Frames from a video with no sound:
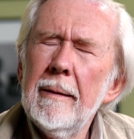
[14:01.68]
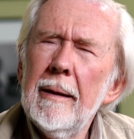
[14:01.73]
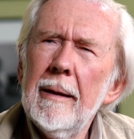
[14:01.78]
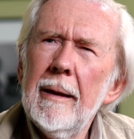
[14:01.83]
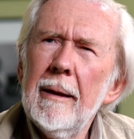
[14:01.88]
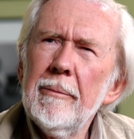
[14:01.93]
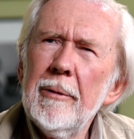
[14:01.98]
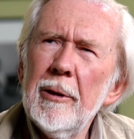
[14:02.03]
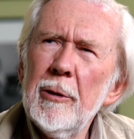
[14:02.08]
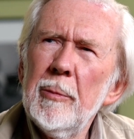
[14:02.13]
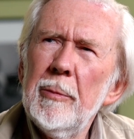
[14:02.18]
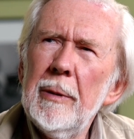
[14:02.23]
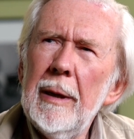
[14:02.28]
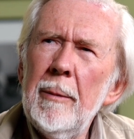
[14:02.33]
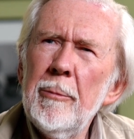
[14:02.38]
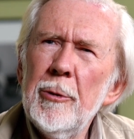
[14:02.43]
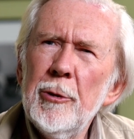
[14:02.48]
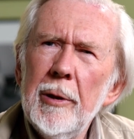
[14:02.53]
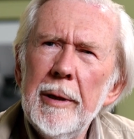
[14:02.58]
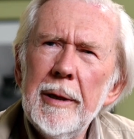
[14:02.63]

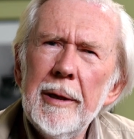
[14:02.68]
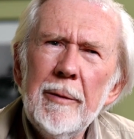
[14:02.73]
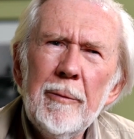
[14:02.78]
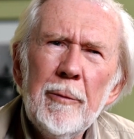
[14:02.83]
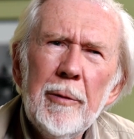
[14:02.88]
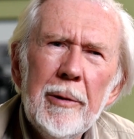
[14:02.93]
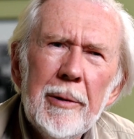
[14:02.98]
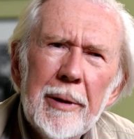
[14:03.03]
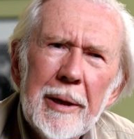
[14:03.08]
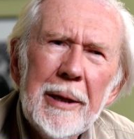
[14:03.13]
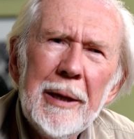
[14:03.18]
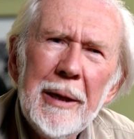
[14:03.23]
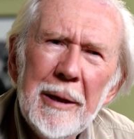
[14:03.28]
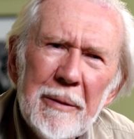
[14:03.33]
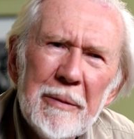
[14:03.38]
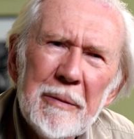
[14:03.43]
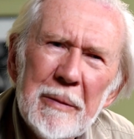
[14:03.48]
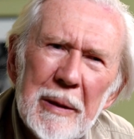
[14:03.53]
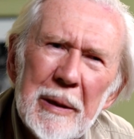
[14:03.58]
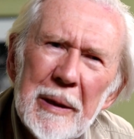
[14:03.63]
I'm treading very
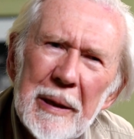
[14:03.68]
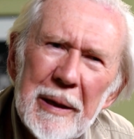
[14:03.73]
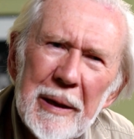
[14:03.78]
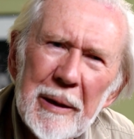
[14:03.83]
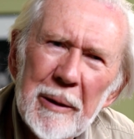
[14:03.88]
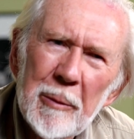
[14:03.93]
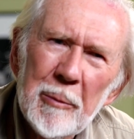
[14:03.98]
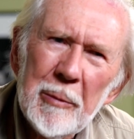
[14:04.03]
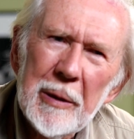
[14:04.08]
carefully here